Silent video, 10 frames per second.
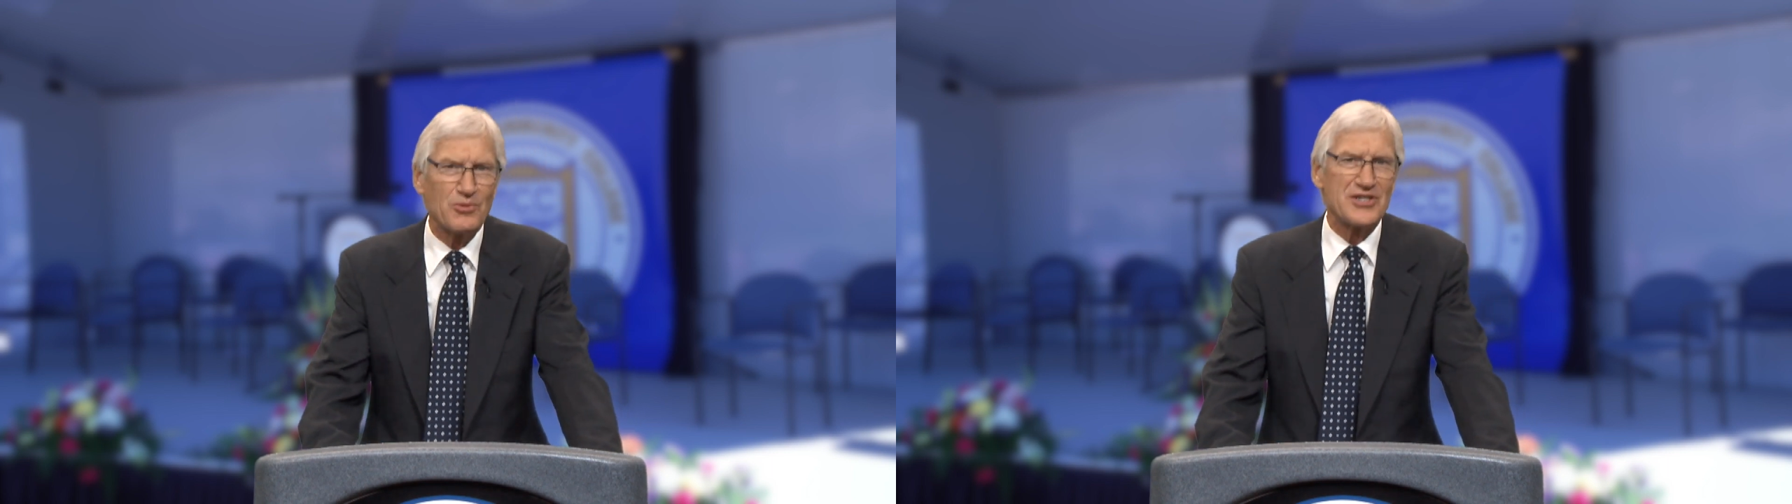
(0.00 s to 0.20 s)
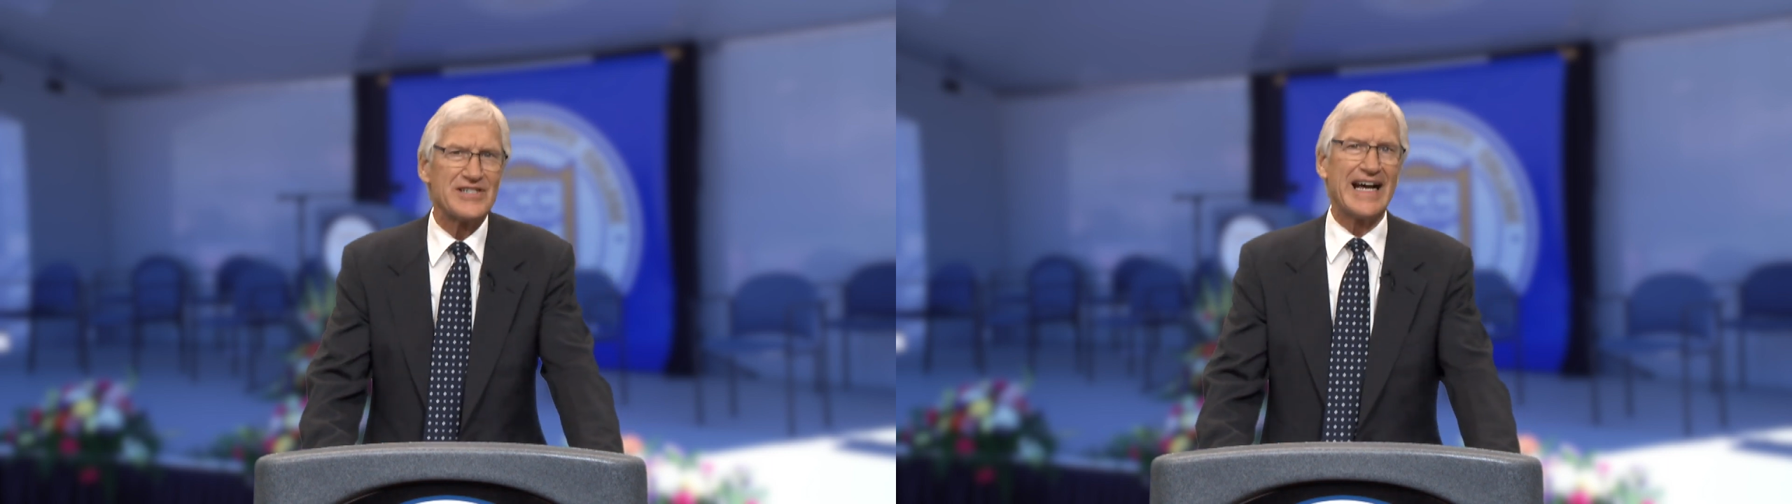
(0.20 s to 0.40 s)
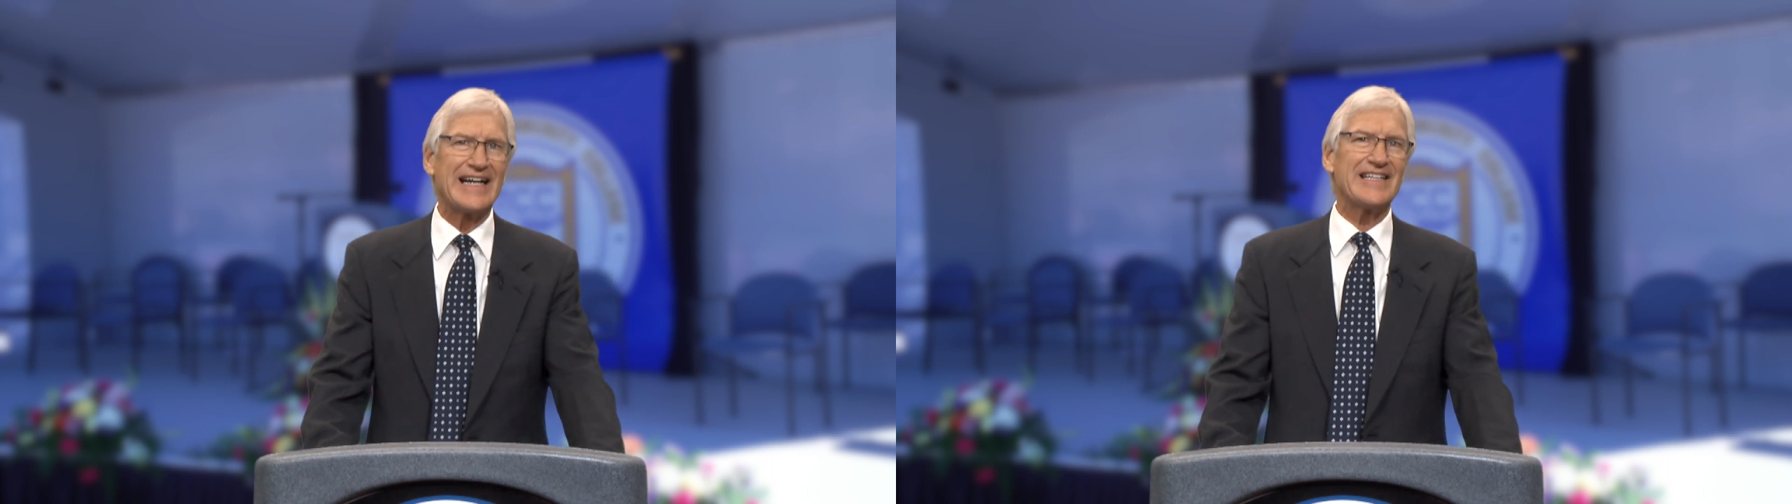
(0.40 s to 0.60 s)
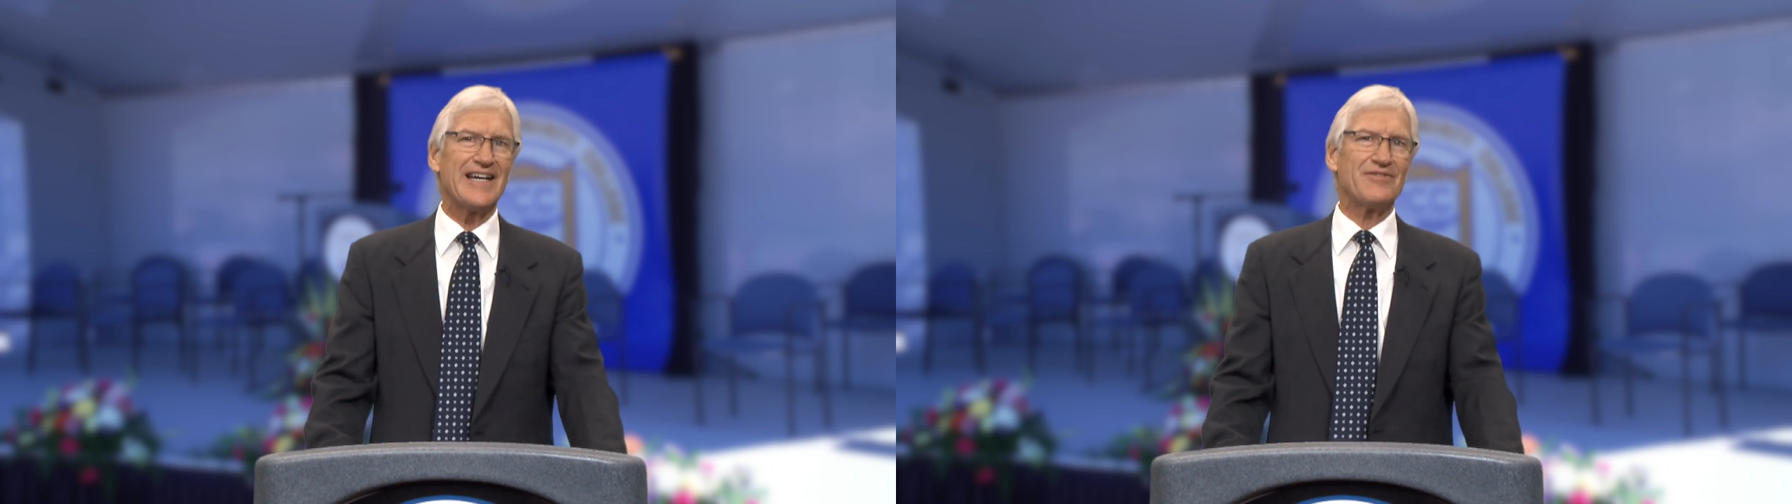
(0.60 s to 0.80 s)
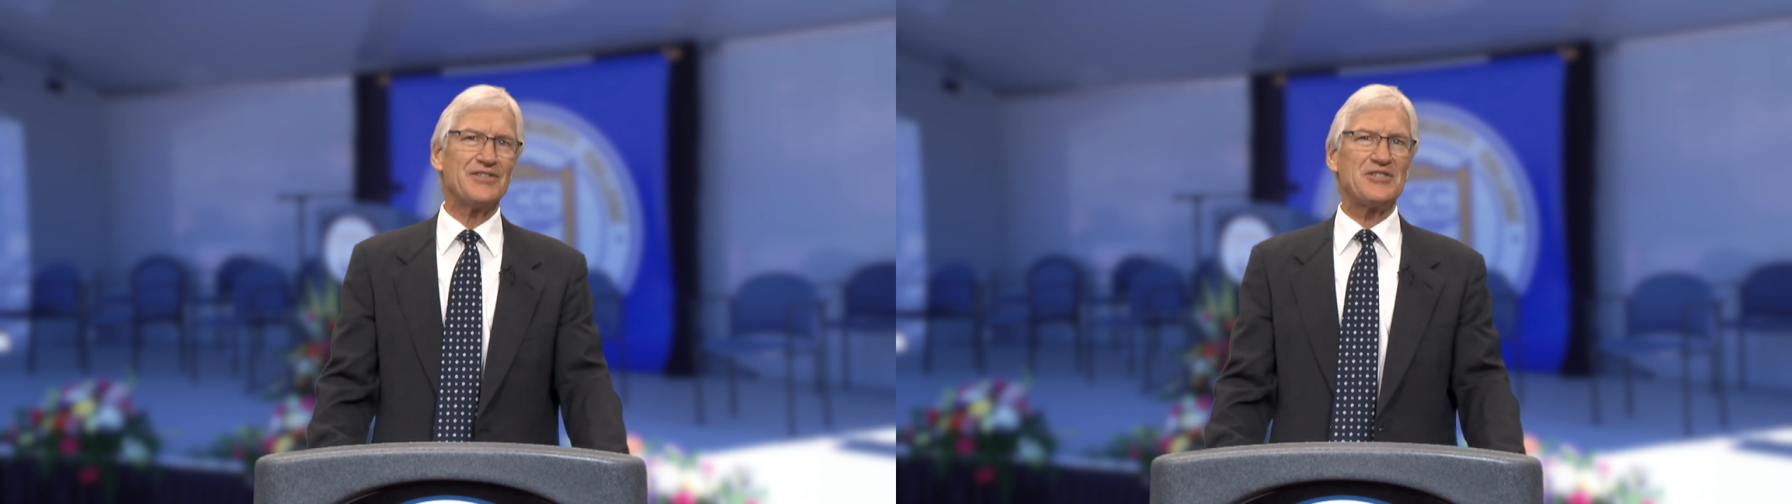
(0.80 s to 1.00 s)
was not
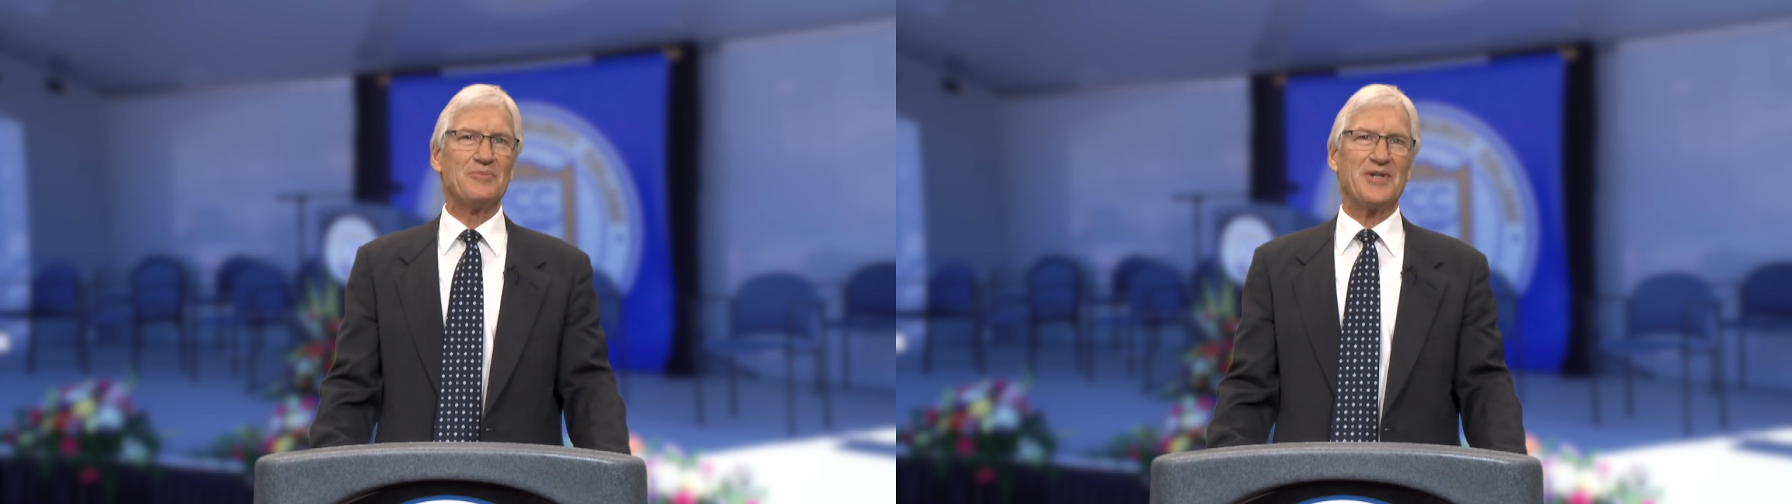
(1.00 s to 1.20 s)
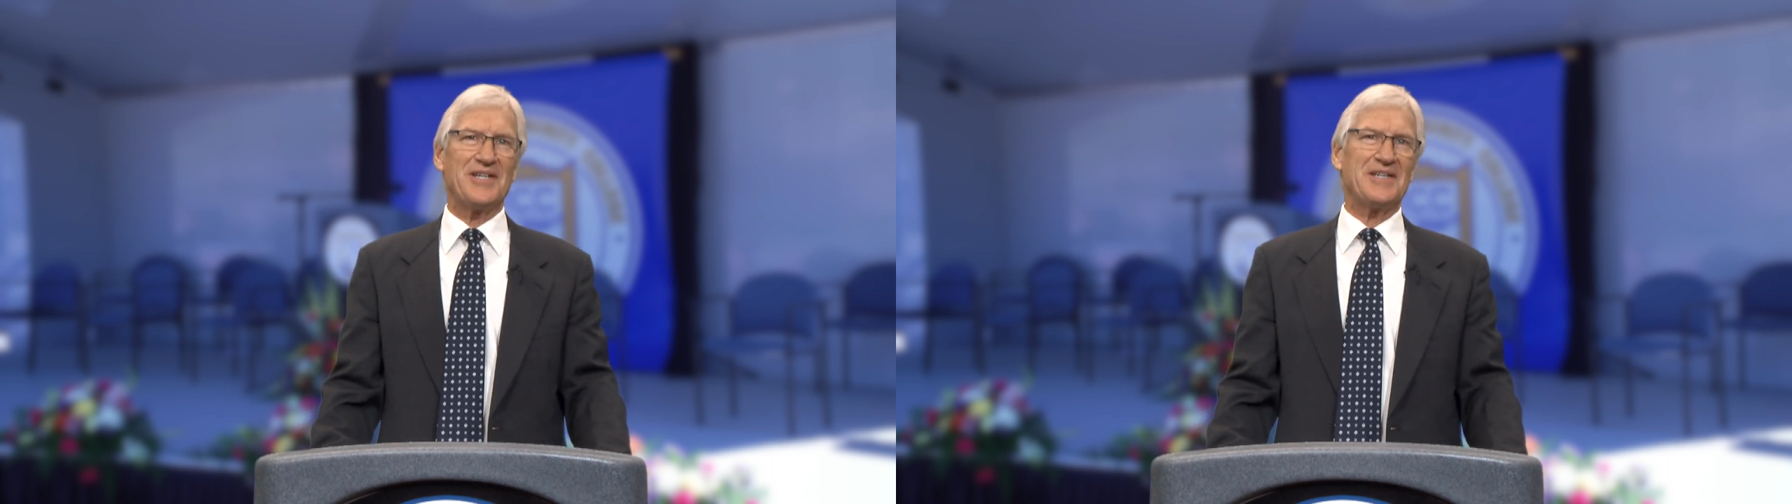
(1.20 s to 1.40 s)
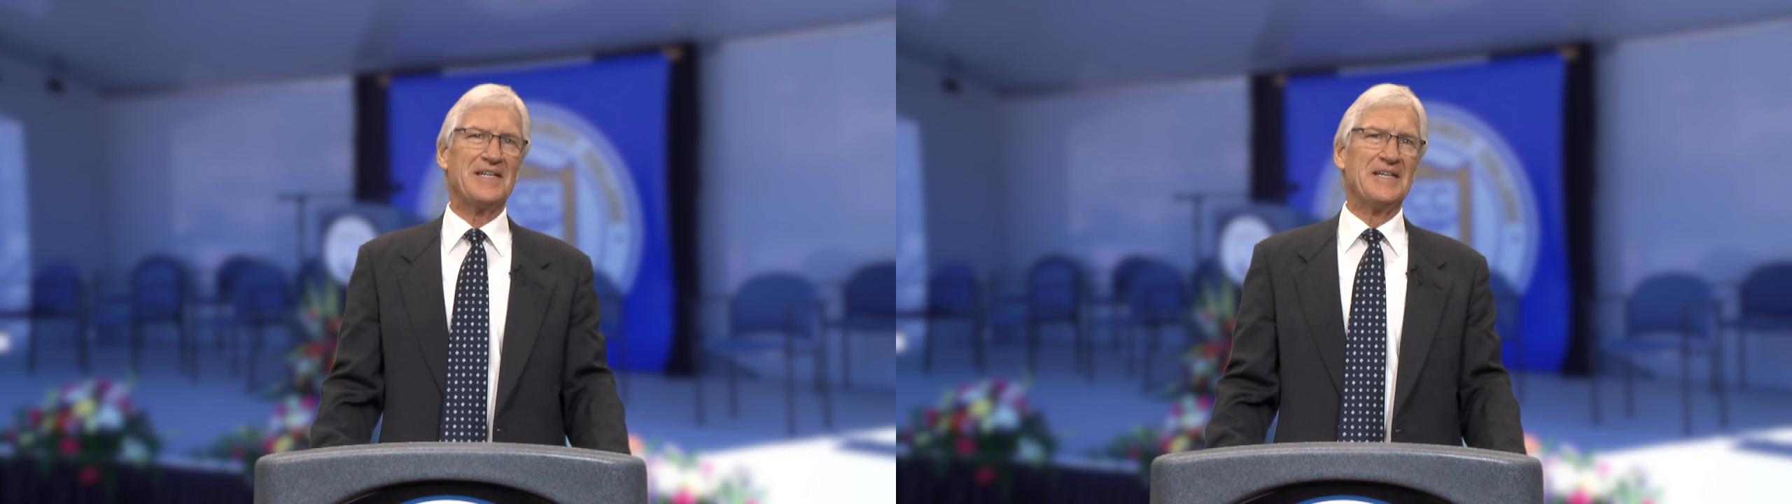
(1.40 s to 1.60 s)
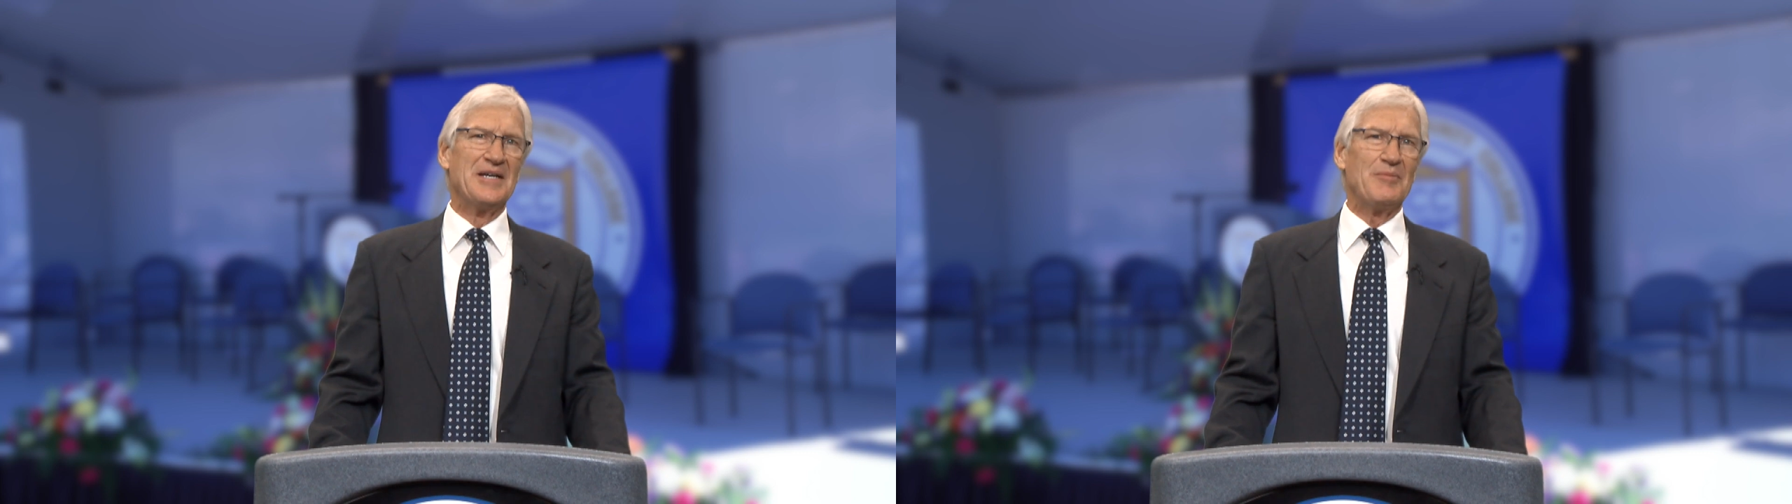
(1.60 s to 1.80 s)
given to me